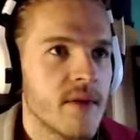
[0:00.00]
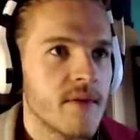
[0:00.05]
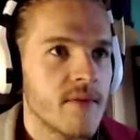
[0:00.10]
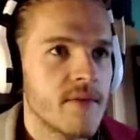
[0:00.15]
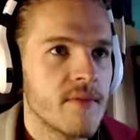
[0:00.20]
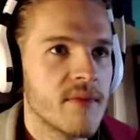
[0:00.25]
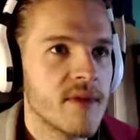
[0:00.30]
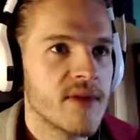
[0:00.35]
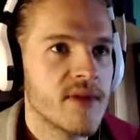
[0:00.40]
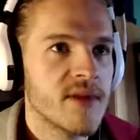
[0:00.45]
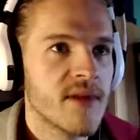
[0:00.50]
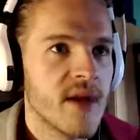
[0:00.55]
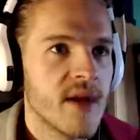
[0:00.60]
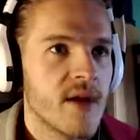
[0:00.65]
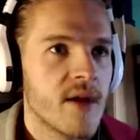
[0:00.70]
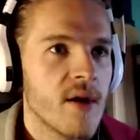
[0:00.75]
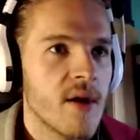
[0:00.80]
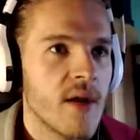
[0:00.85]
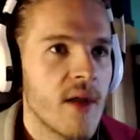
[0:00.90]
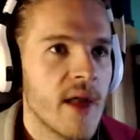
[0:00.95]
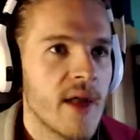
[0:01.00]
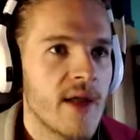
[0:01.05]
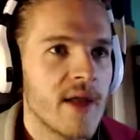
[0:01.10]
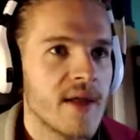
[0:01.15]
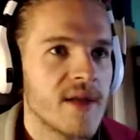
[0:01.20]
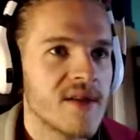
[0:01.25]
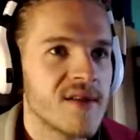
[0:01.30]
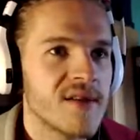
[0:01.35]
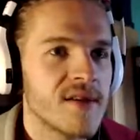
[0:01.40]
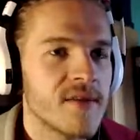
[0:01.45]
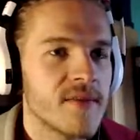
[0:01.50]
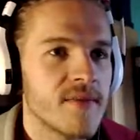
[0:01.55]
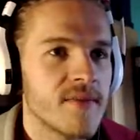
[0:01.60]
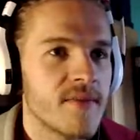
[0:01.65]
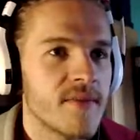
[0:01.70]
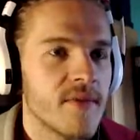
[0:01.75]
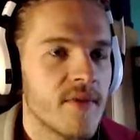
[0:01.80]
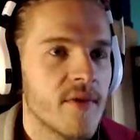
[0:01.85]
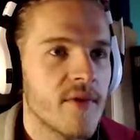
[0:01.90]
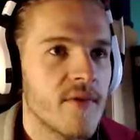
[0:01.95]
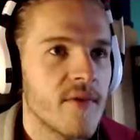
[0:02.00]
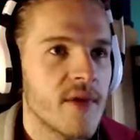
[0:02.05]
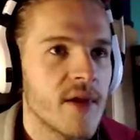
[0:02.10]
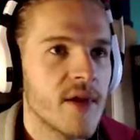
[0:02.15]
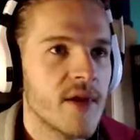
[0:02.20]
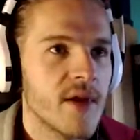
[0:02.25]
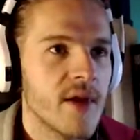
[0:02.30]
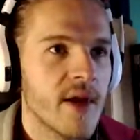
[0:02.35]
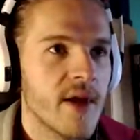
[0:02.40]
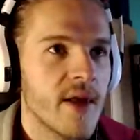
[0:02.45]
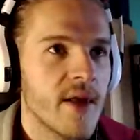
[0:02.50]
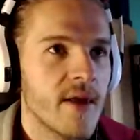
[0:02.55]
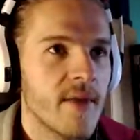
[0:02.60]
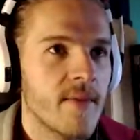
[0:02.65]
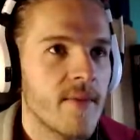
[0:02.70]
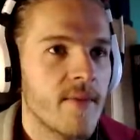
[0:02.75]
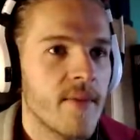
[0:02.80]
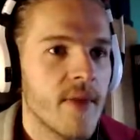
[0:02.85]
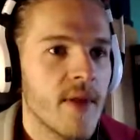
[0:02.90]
It's gonna go like this. We need to kill him.